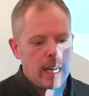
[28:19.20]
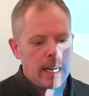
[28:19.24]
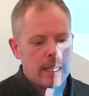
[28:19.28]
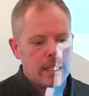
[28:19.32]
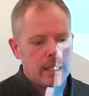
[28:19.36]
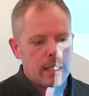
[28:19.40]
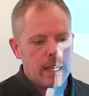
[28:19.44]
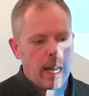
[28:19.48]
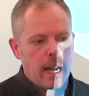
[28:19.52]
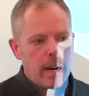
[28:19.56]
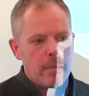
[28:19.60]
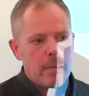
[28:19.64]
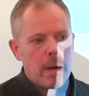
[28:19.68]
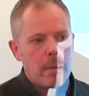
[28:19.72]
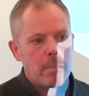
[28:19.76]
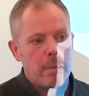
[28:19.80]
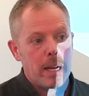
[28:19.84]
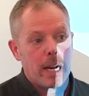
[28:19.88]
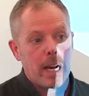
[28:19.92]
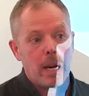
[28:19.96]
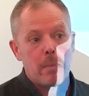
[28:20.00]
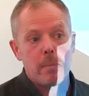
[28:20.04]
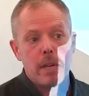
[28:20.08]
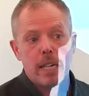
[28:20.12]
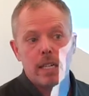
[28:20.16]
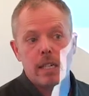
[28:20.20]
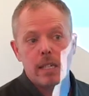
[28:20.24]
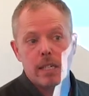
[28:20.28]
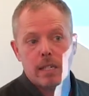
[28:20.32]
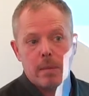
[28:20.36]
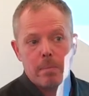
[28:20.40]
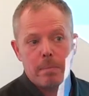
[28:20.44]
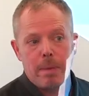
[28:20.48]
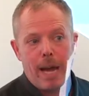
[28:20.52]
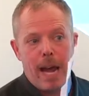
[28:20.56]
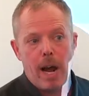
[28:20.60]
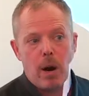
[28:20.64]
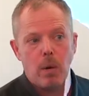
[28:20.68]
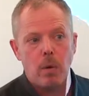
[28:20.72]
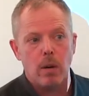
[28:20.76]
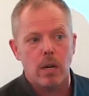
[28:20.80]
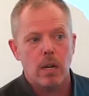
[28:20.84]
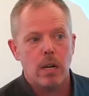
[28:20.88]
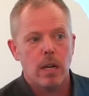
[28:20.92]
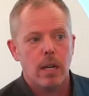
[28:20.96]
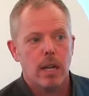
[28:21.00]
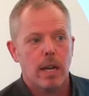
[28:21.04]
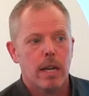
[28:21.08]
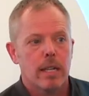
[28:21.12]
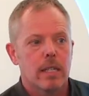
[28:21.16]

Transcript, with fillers: It's not about becoming disempowered,